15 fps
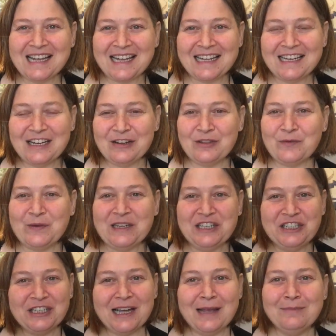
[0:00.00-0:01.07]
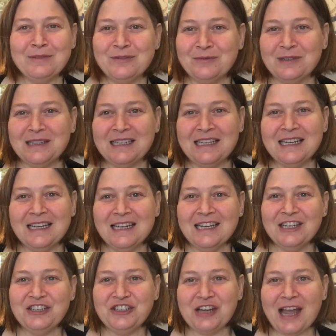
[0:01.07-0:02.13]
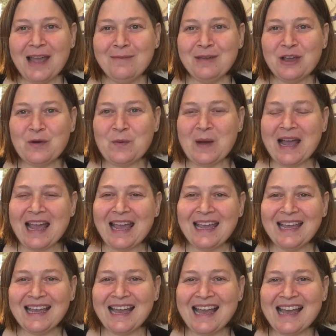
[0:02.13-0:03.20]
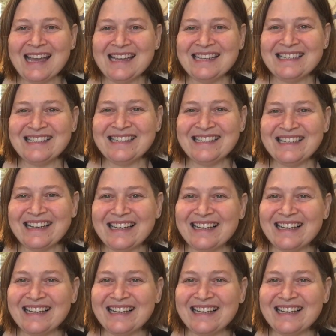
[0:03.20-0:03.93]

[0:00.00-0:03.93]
I can hear the wind chimes really chiming away, and